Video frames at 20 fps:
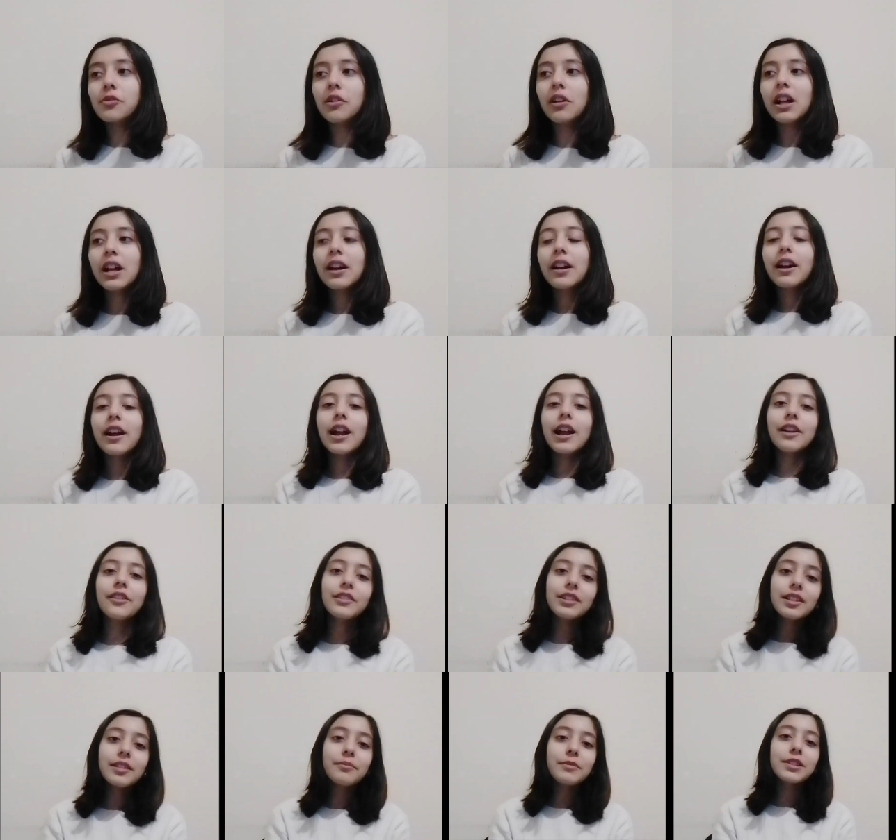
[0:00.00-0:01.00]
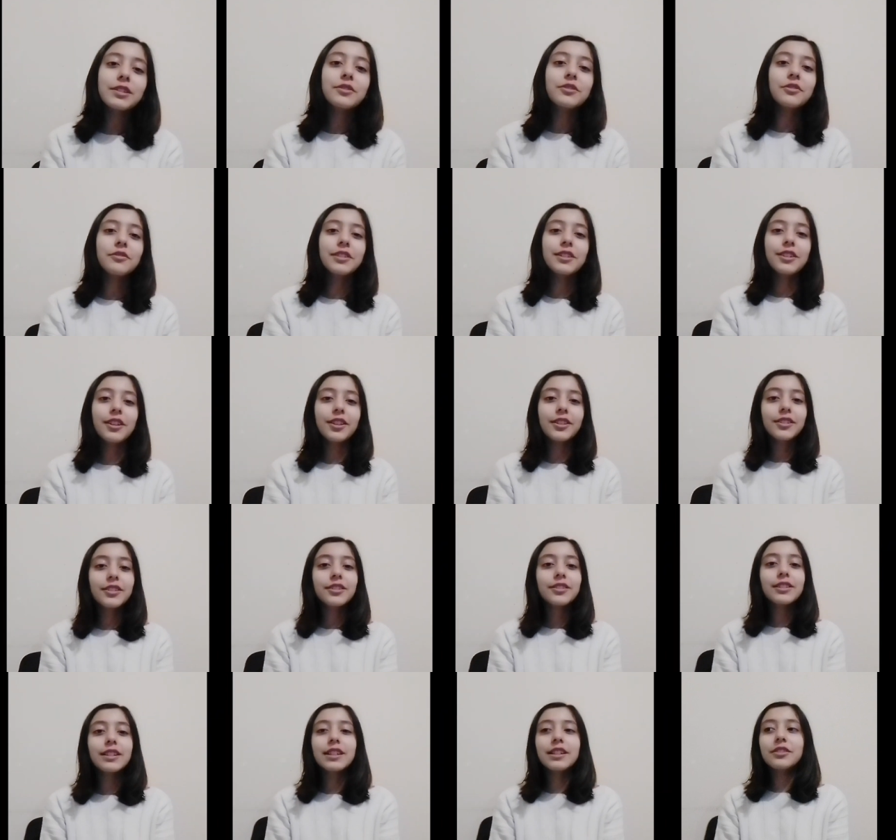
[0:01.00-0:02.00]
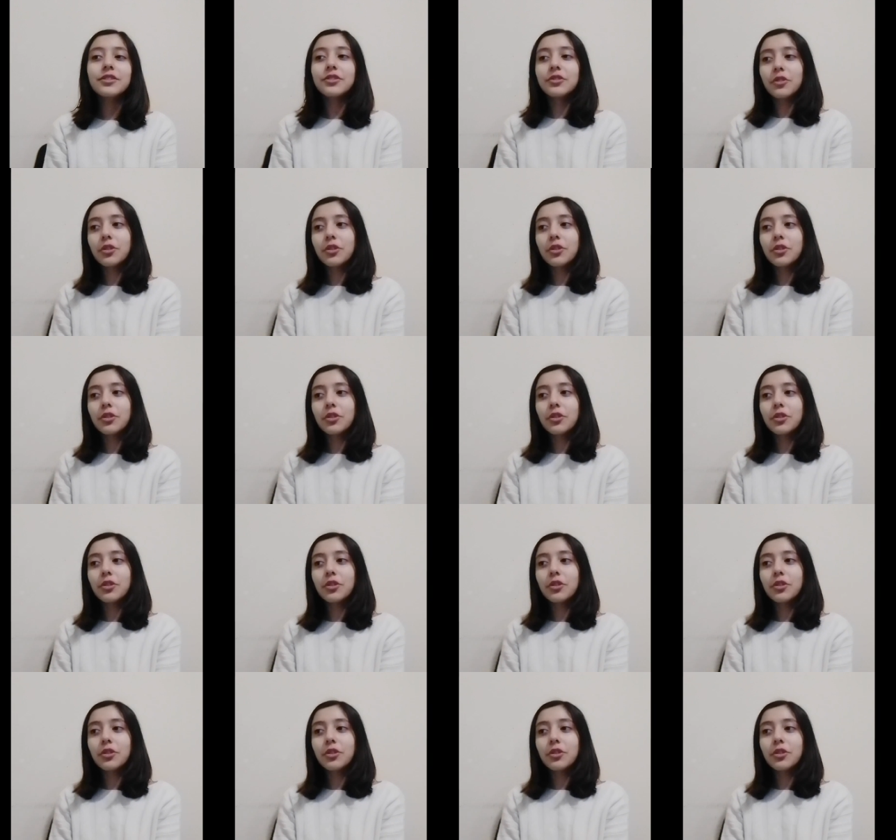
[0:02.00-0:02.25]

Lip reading: Well, I really miss doing all those things